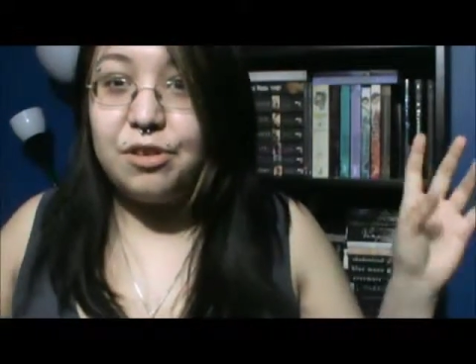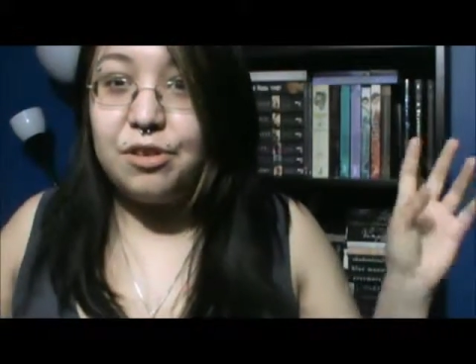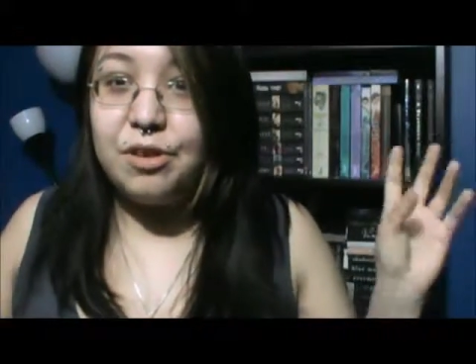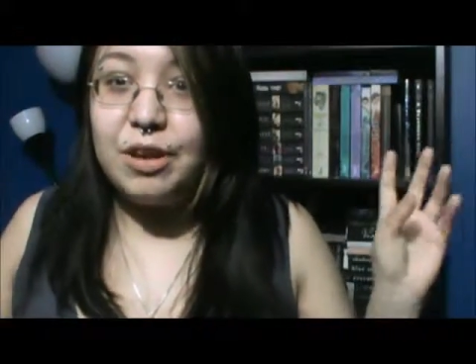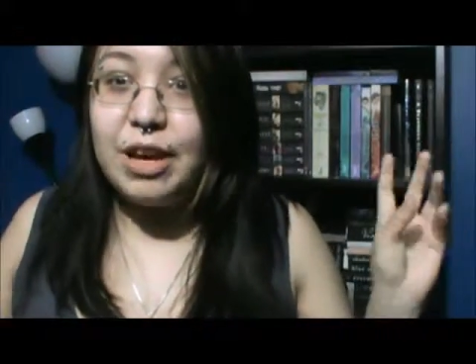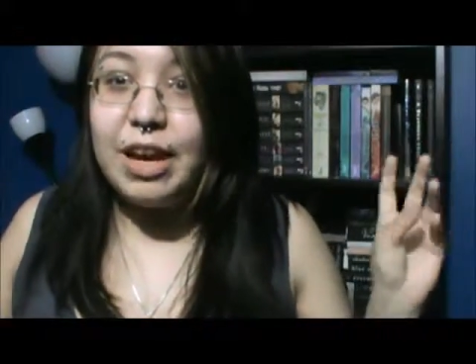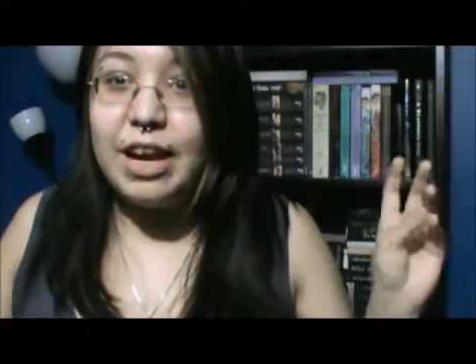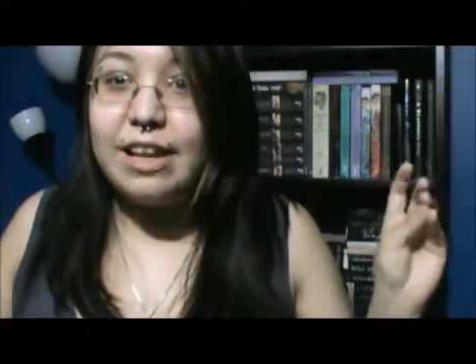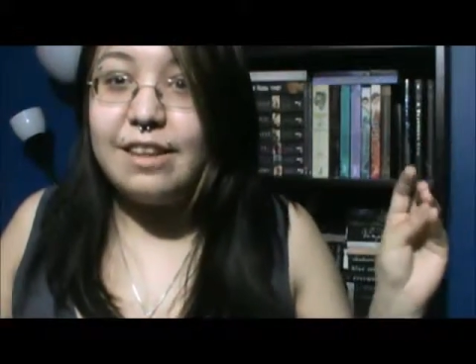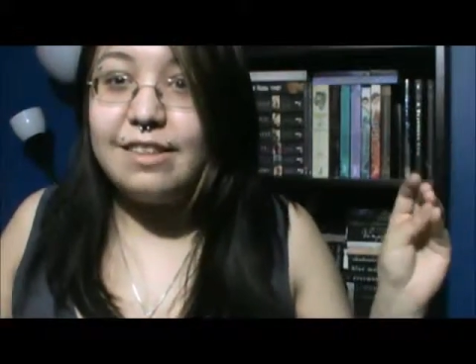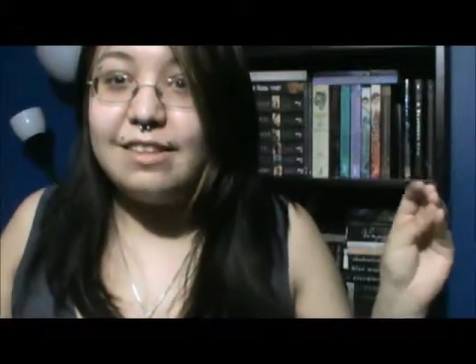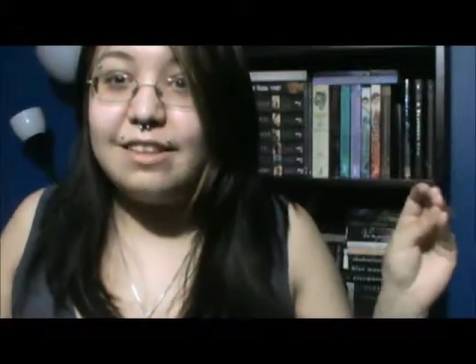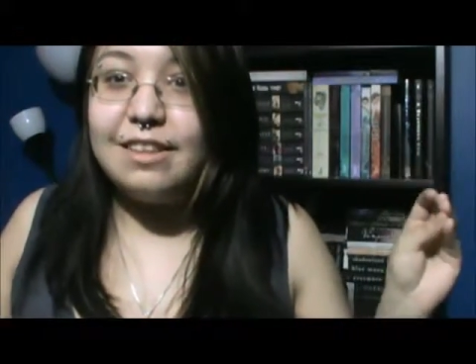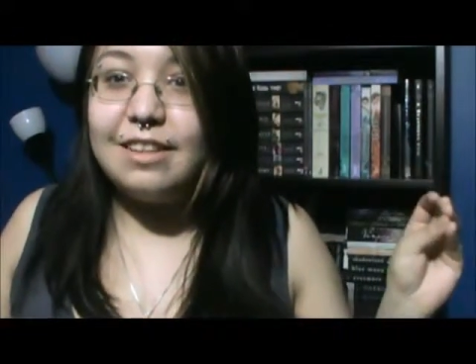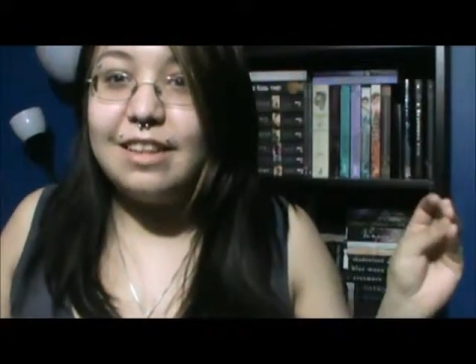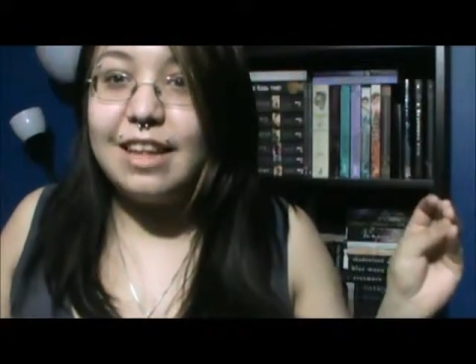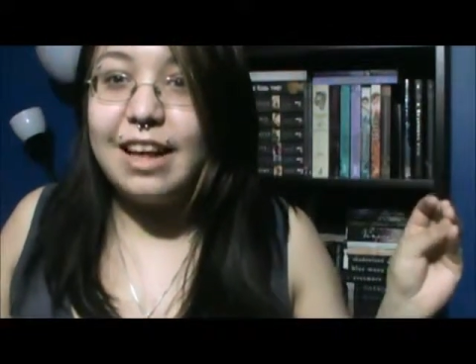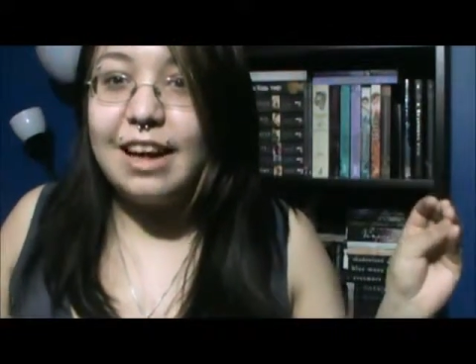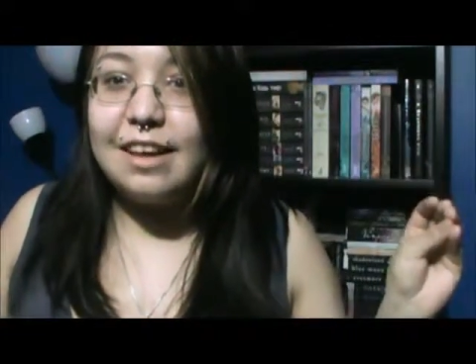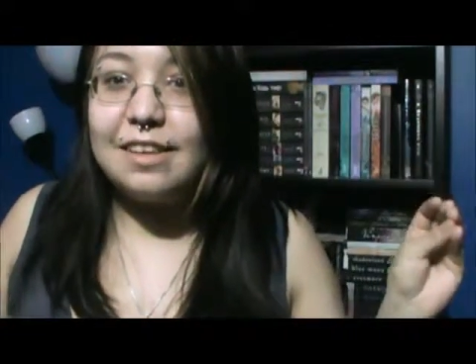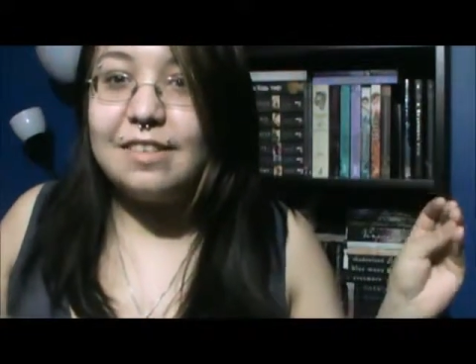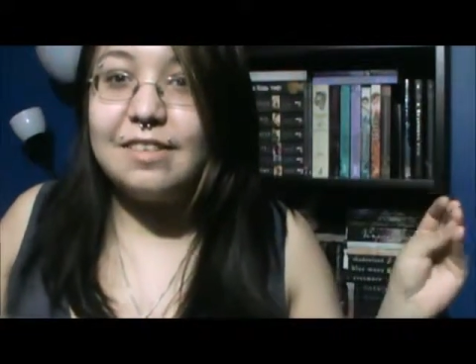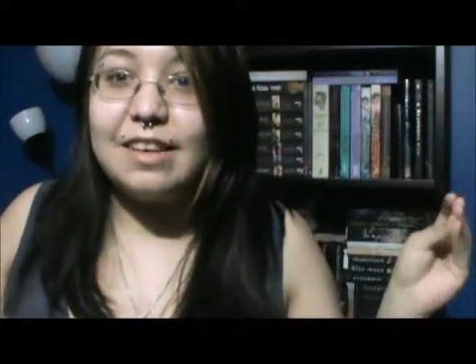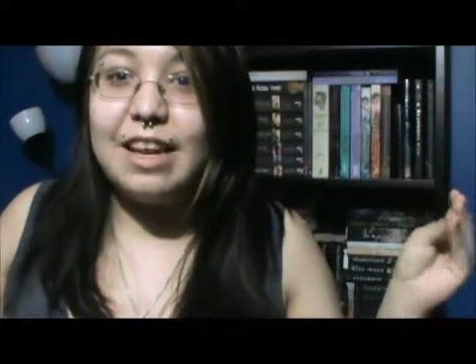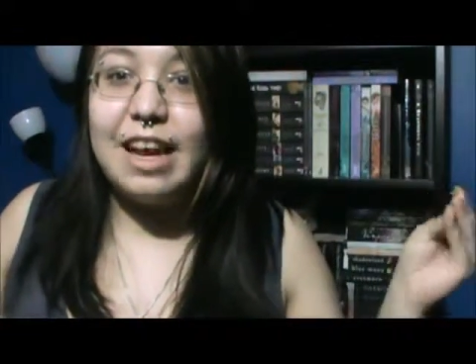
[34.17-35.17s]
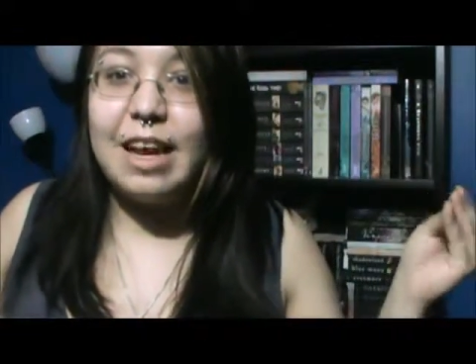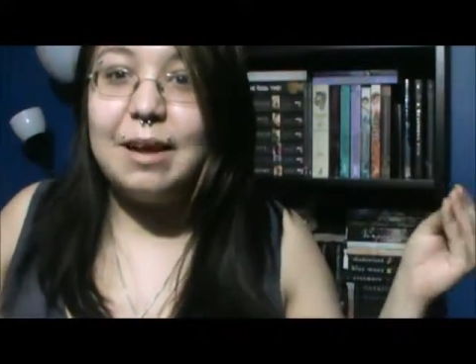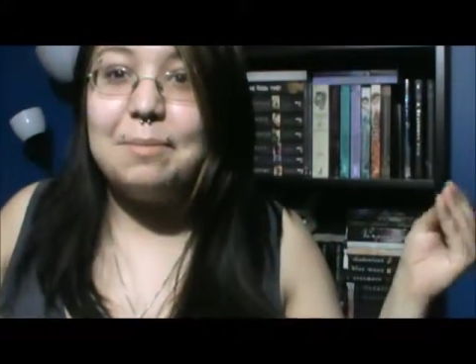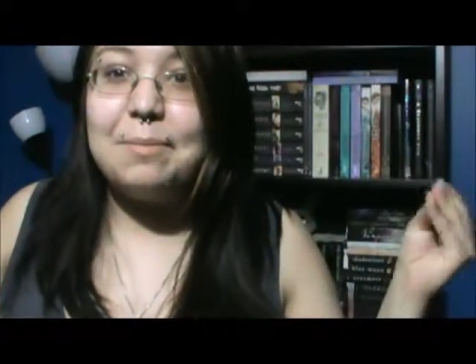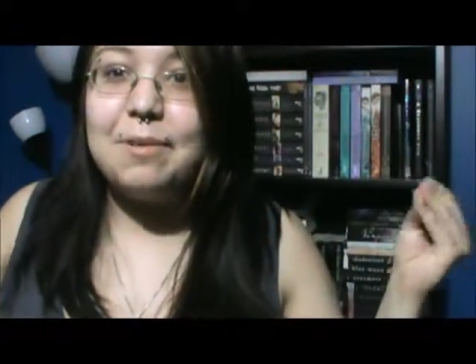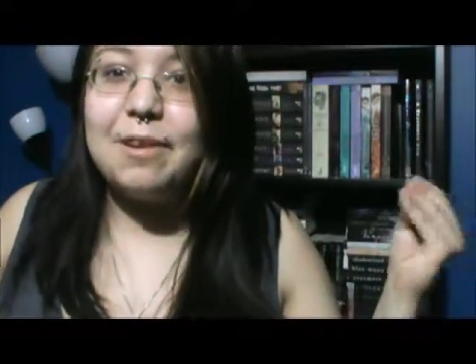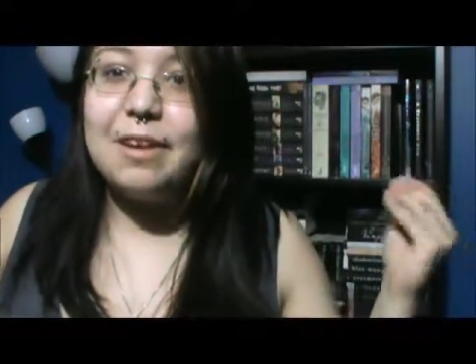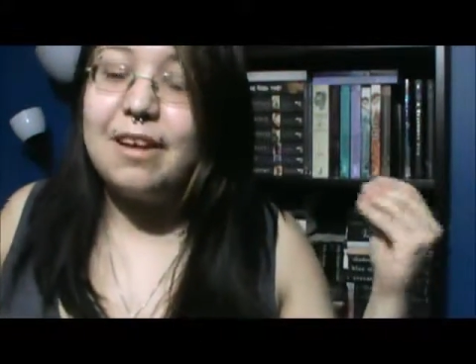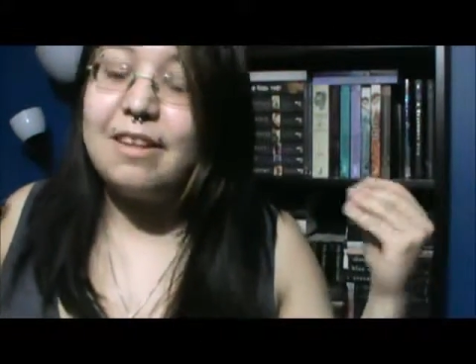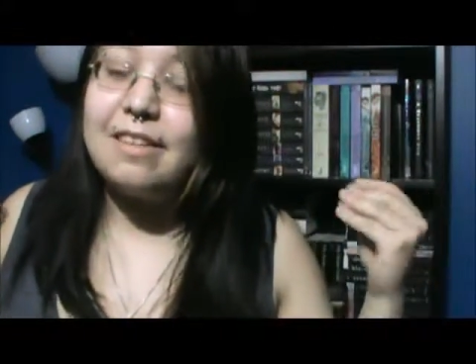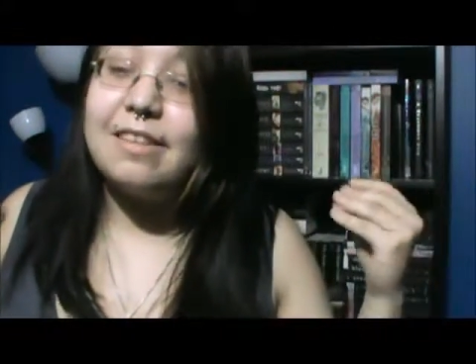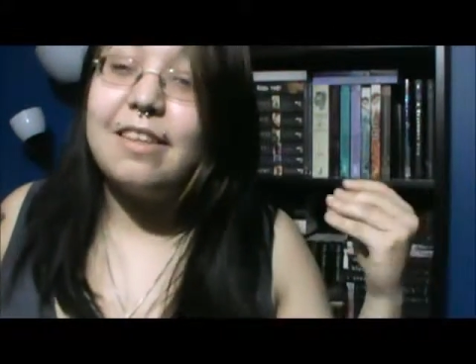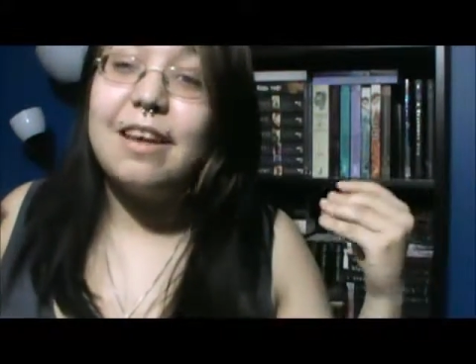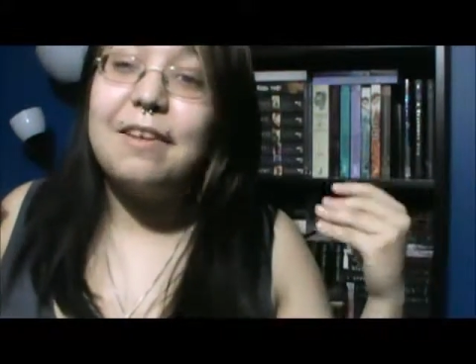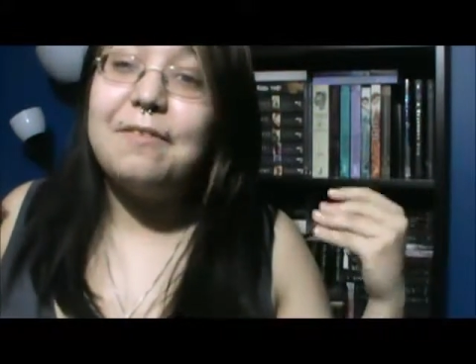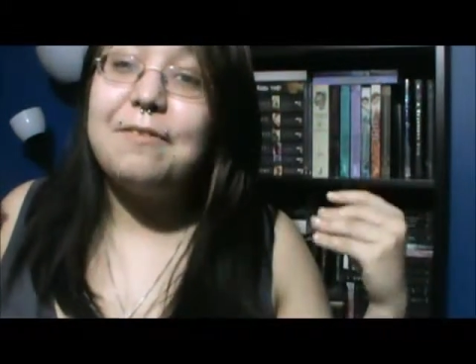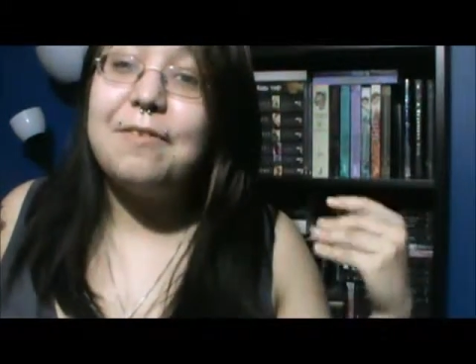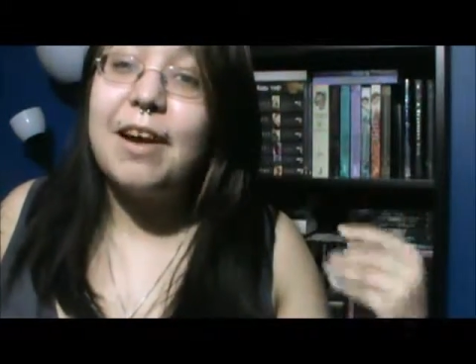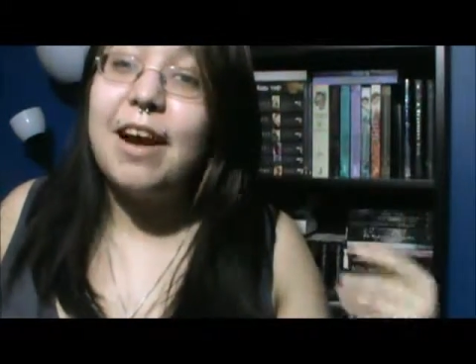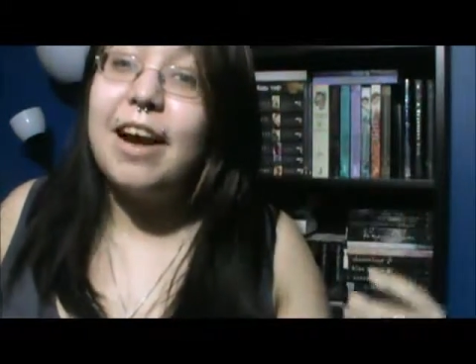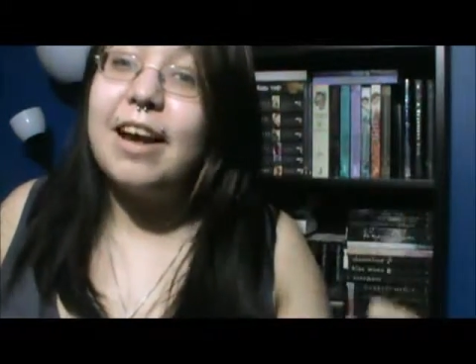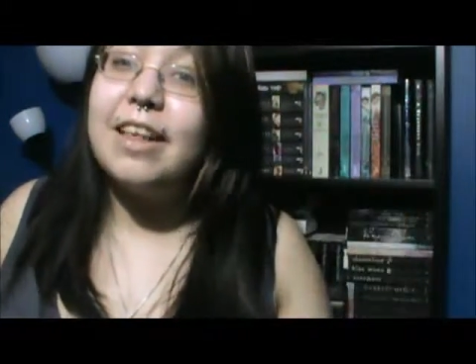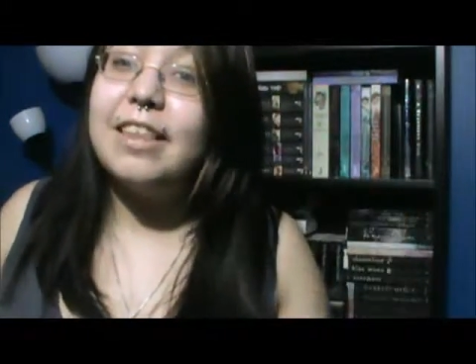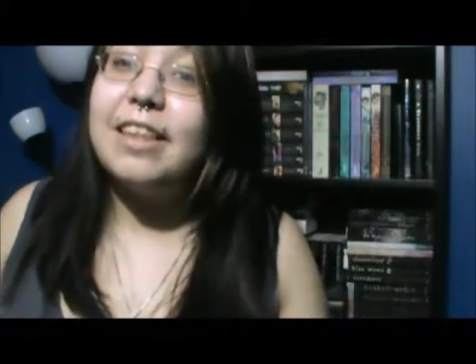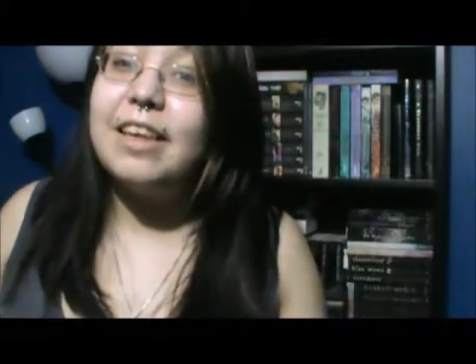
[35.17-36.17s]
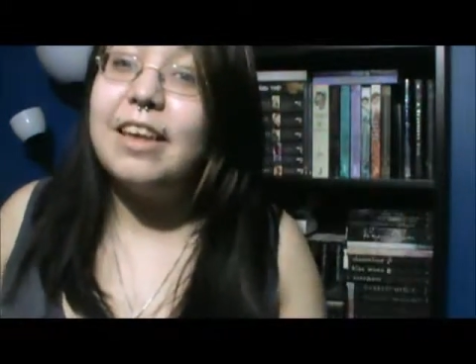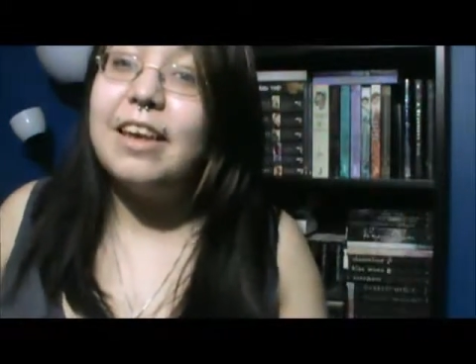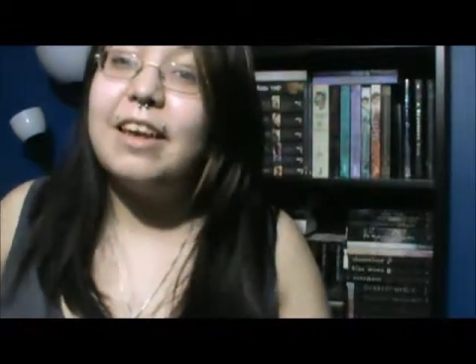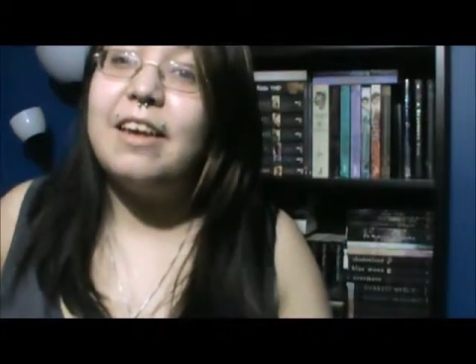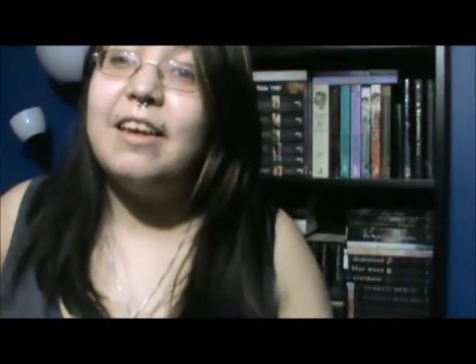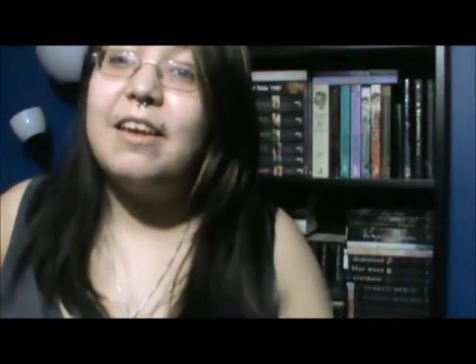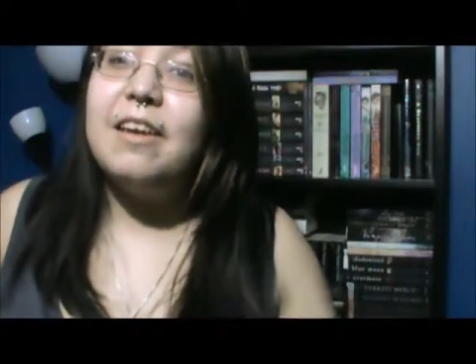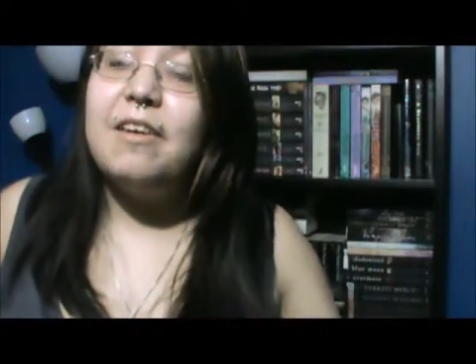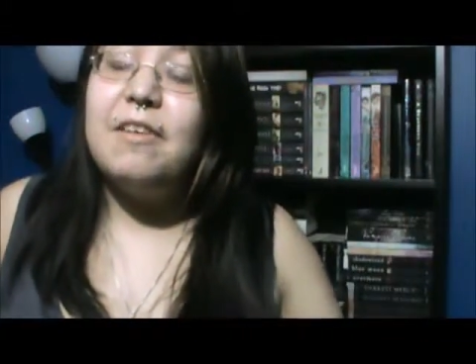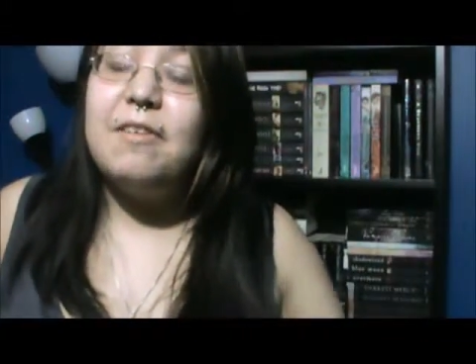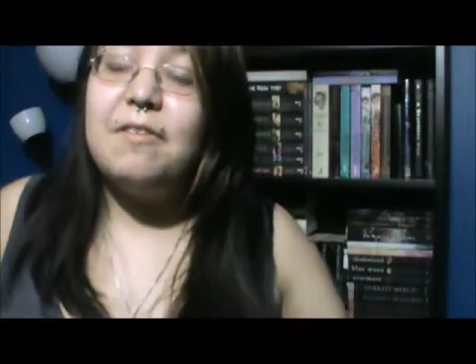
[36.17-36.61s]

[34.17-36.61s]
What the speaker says: crazy last night because I finally